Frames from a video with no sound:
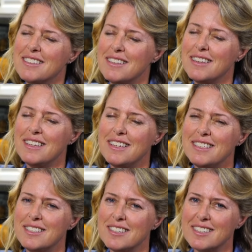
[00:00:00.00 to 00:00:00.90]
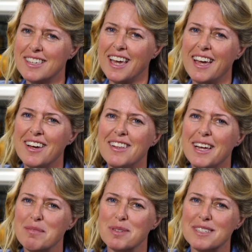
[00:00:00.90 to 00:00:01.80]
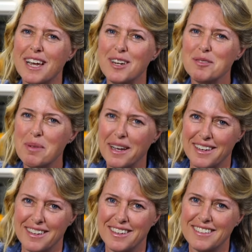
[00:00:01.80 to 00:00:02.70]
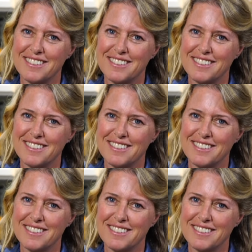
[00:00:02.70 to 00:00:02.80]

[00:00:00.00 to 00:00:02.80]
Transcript: delicious kale and potato bake.